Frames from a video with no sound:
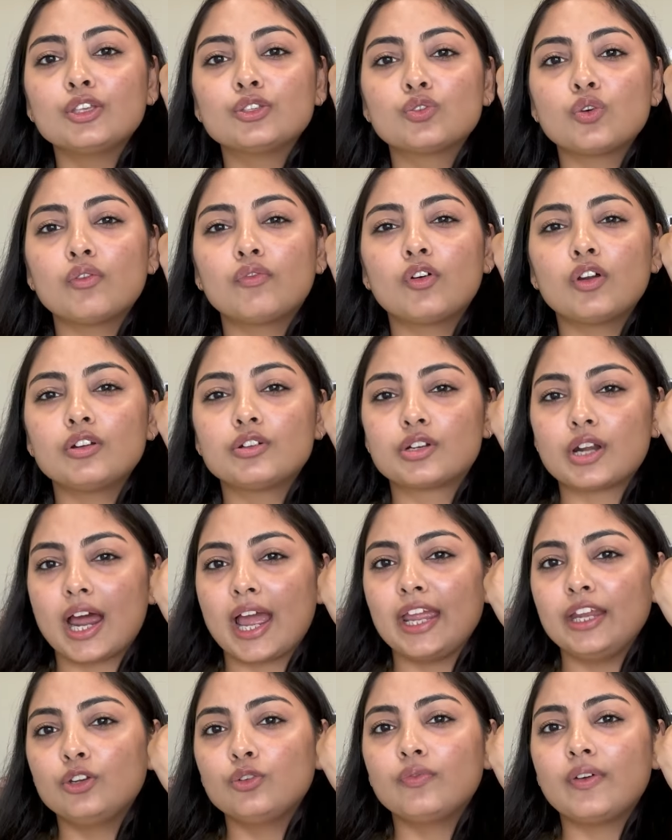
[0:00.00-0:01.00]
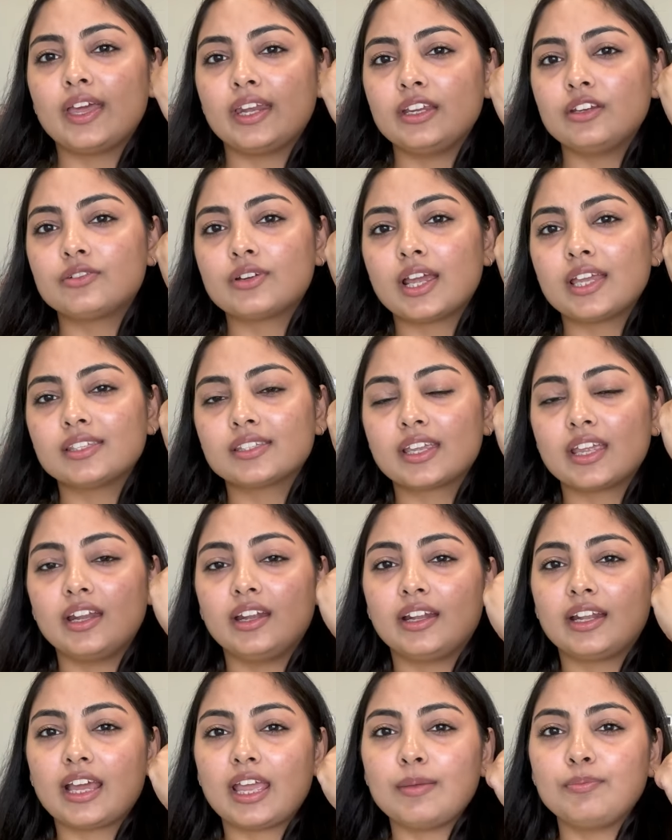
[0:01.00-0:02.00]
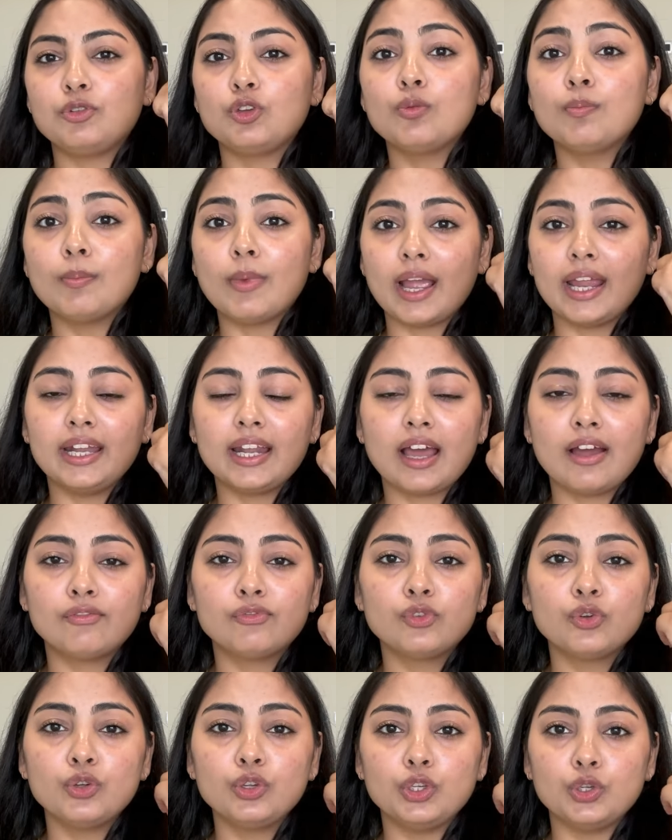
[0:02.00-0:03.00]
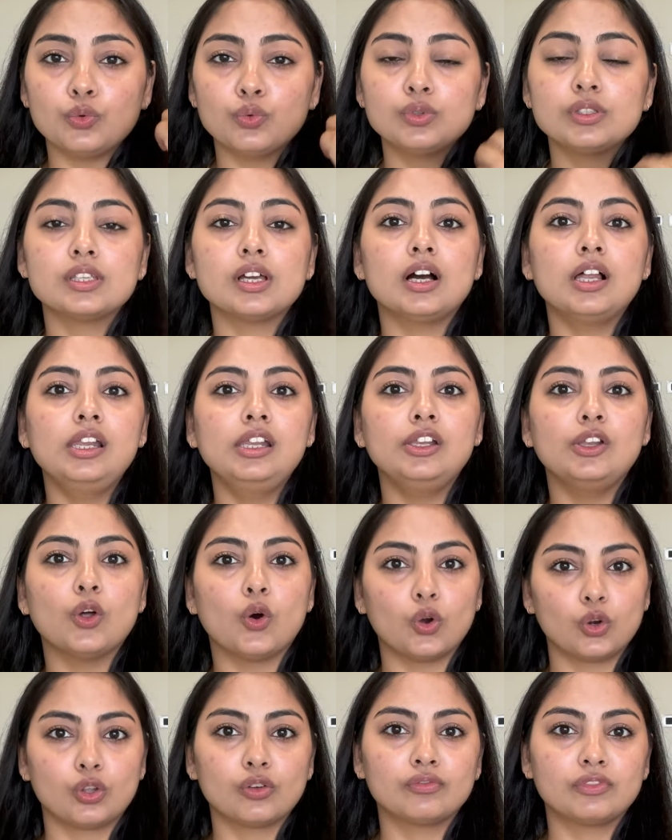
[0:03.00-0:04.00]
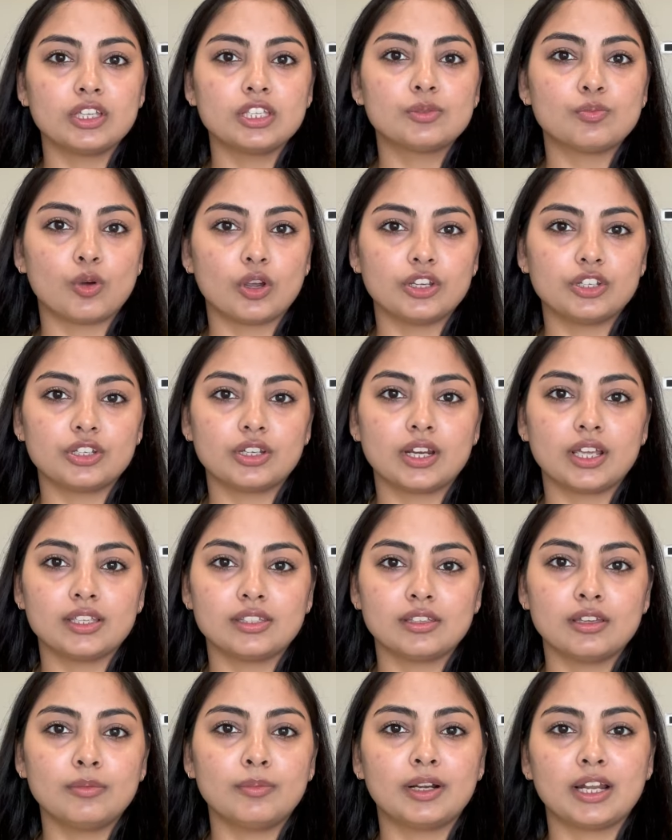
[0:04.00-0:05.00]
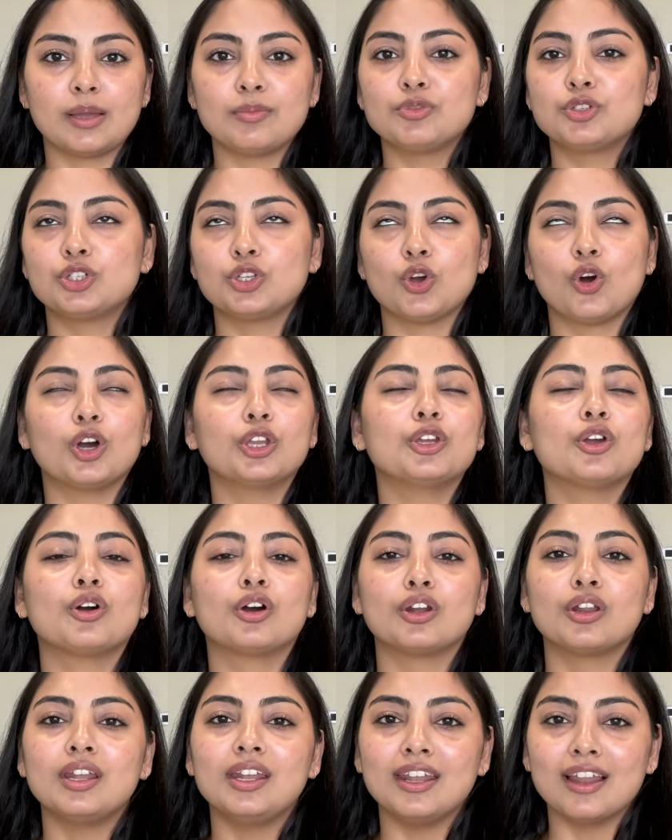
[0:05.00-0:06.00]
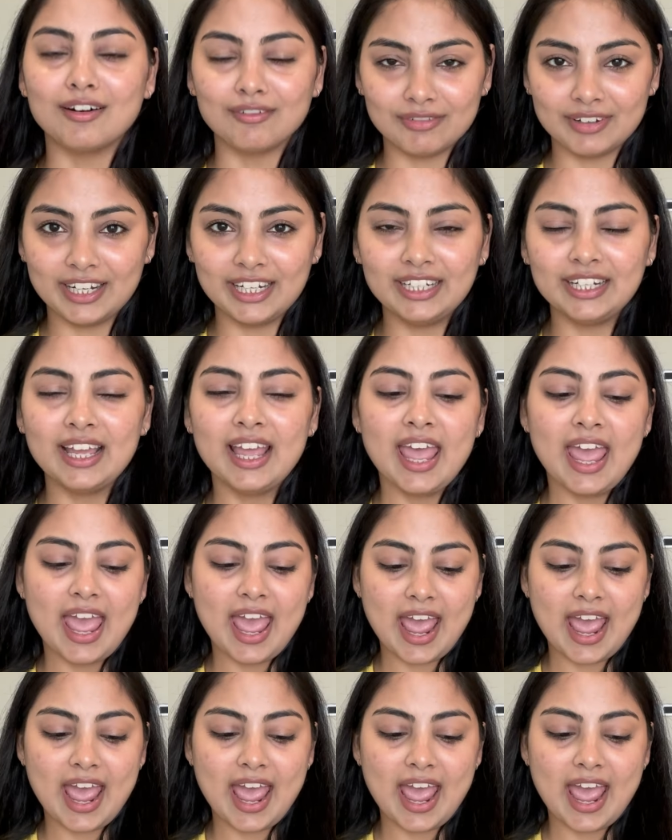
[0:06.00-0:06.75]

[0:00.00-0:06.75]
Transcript: So for dry to very dry skin type, you might have to use a lot of this moisturizer, but I'm sure you're gonna love it.